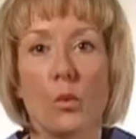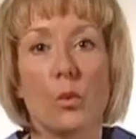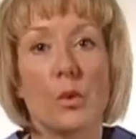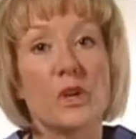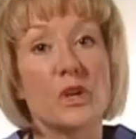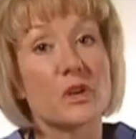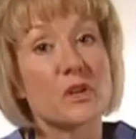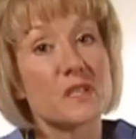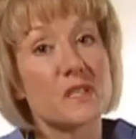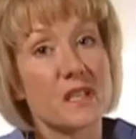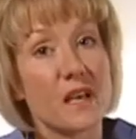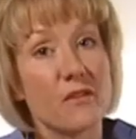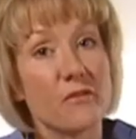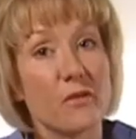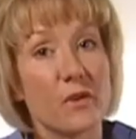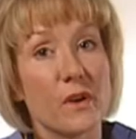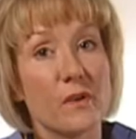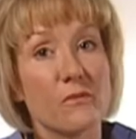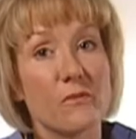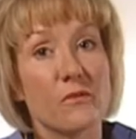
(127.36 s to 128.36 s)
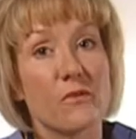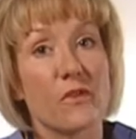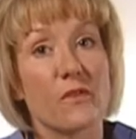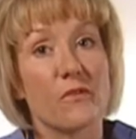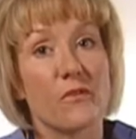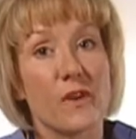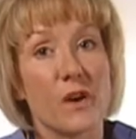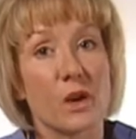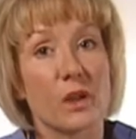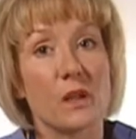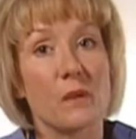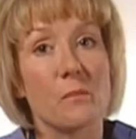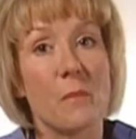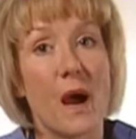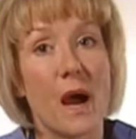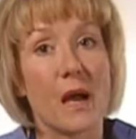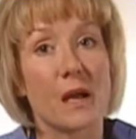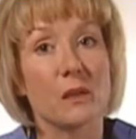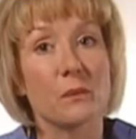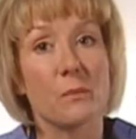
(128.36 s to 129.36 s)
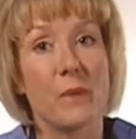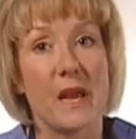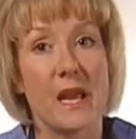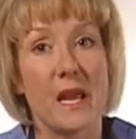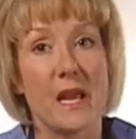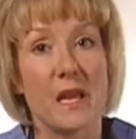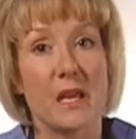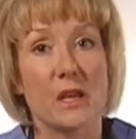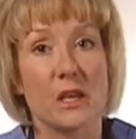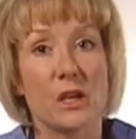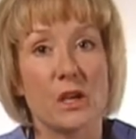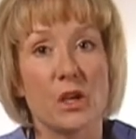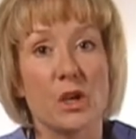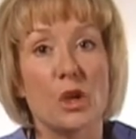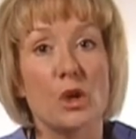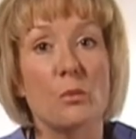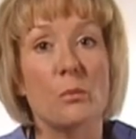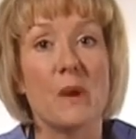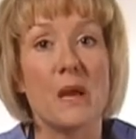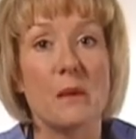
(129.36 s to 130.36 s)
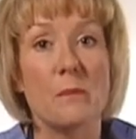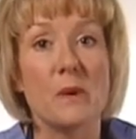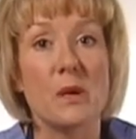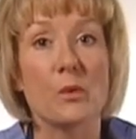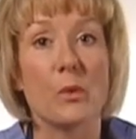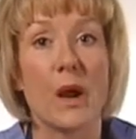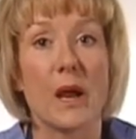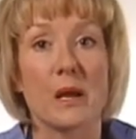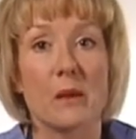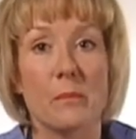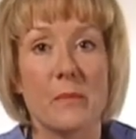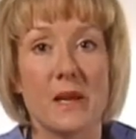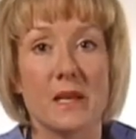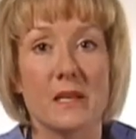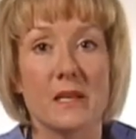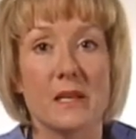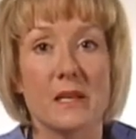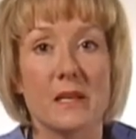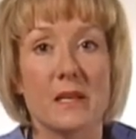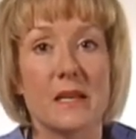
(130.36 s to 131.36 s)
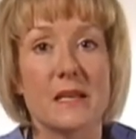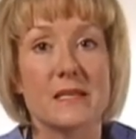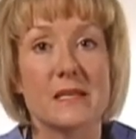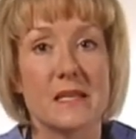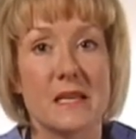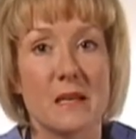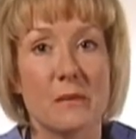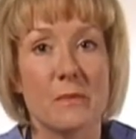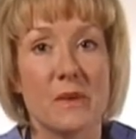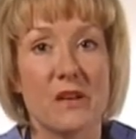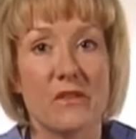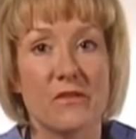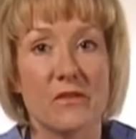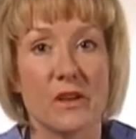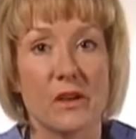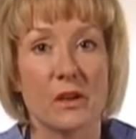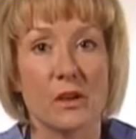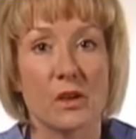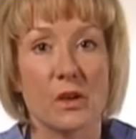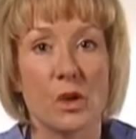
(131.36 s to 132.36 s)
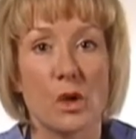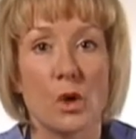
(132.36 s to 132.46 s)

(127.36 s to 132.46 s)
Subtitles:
When you're suffering from fairly mild pain, you may be recommended acetaminophen,